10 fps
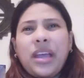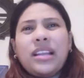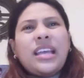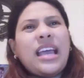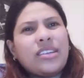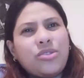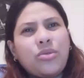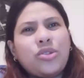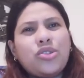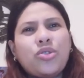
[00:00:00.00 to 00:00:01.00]
and he has
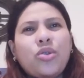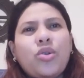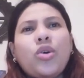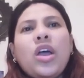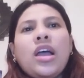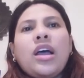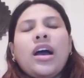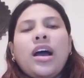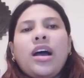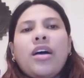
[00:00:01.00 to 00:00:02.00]
also
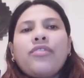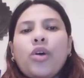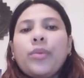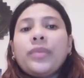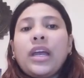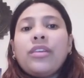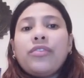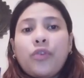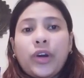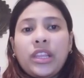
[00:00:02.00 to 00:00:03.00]
form
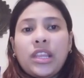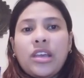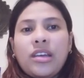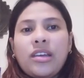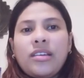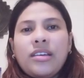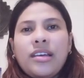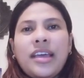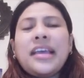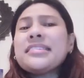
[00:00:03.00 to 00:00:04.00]
1040,
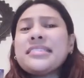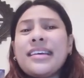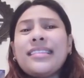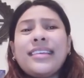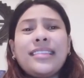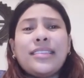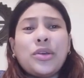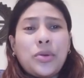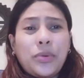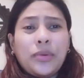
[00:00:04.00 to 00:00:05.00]
he can send it
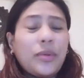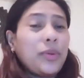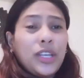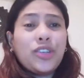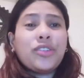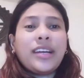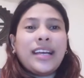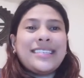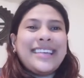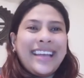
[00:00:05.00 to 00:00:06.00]
to you. The petitioner
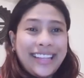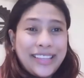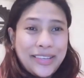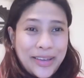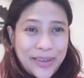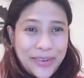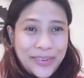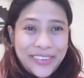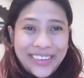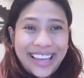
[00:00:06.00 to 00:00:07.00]
can send it to you.
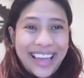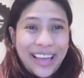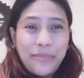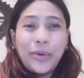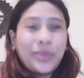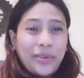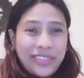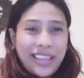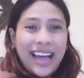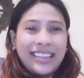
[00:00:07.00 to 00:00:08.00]
Okay, both
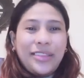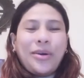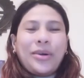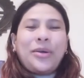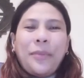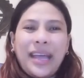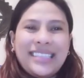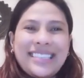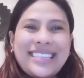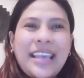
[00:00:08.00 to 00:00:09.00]
of that
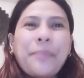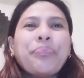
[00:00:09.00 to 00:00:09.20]
documents.